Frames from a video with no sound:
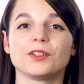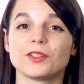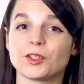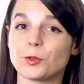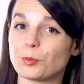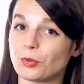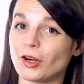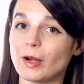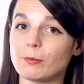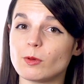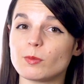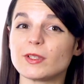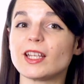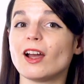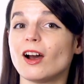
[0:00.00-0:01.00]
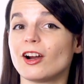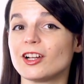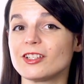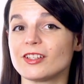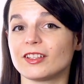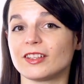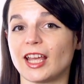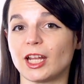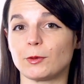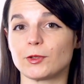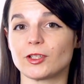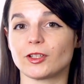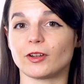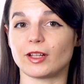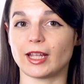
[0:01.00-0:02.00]
You probably aren't a
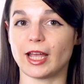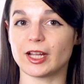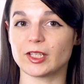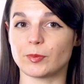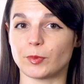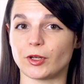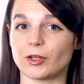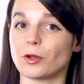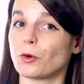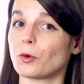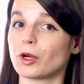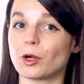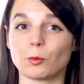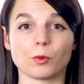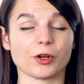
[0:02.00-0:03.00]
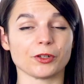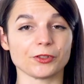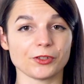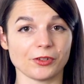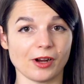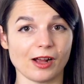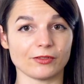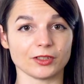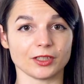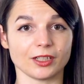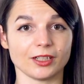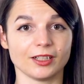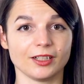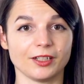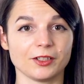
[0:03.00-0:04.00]
language learning expert or a world
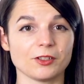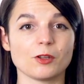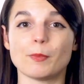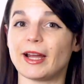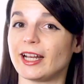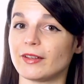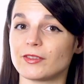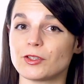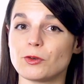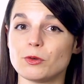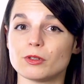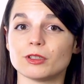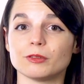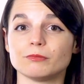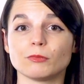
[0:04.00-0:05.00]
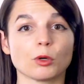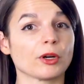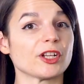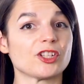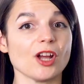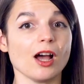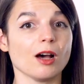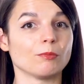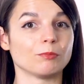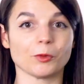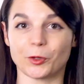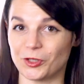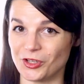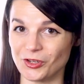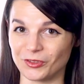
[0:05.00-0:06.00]
traveler. You might have school or a job
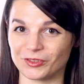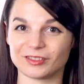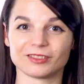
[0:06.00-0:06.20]
or two.